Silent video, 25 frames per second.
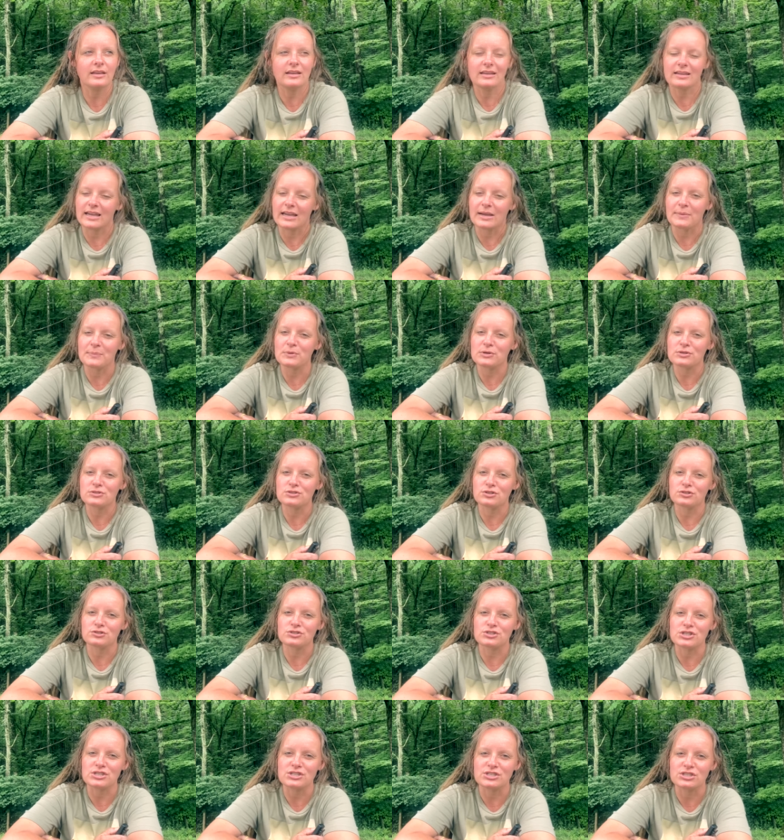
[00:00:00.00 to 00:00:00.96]
like campers are
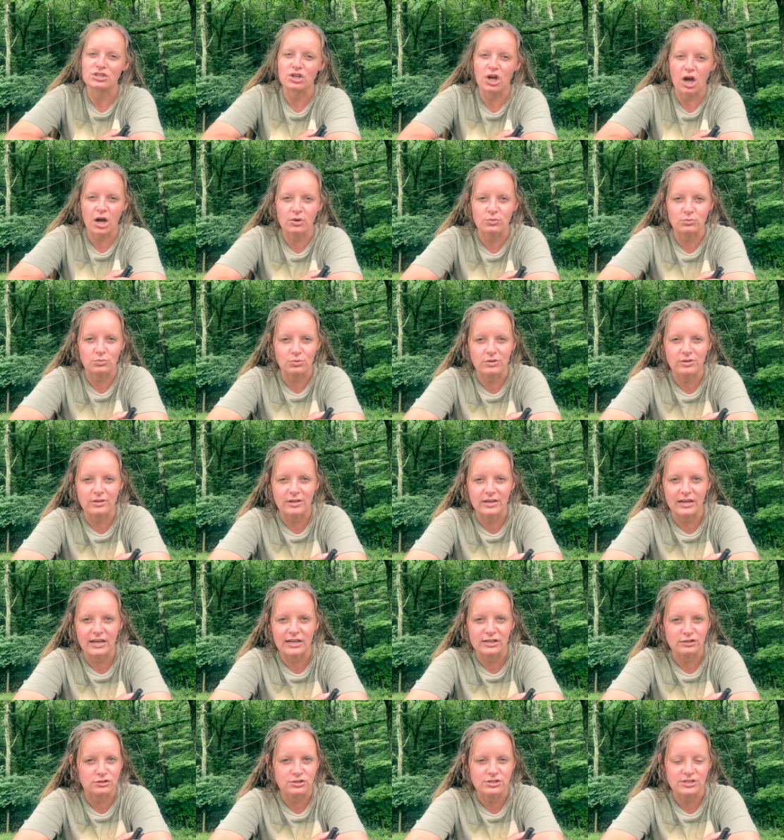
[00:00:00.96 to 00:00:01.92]
just not
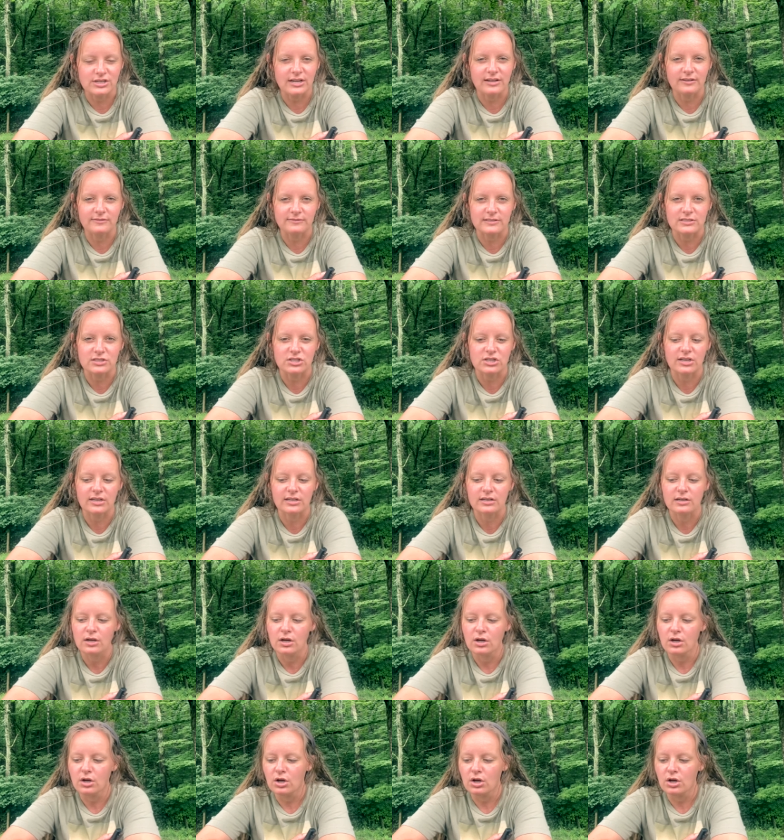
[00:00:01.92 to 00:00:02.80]
really energy efficient.